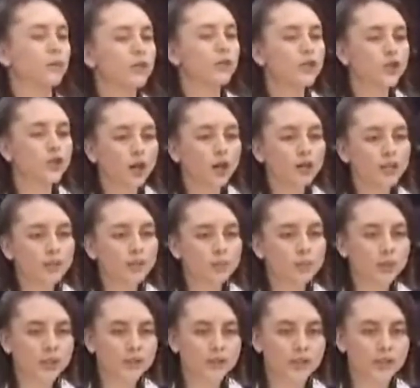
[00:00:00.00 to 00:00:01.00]
and we strongly
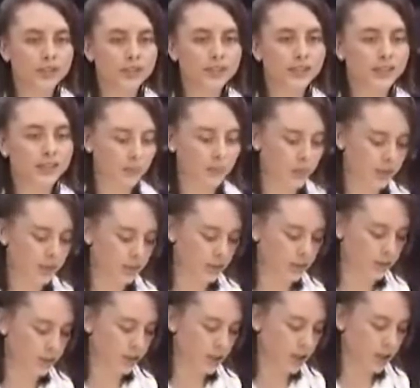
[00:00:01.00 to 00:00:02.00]
believe in the 6
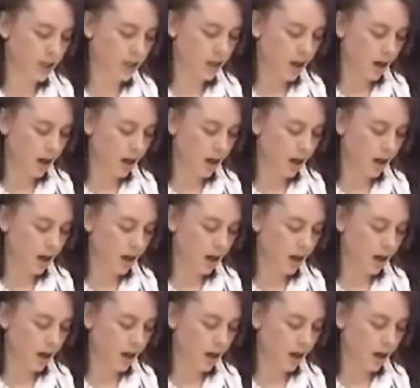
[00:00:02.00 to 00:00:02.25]
pillars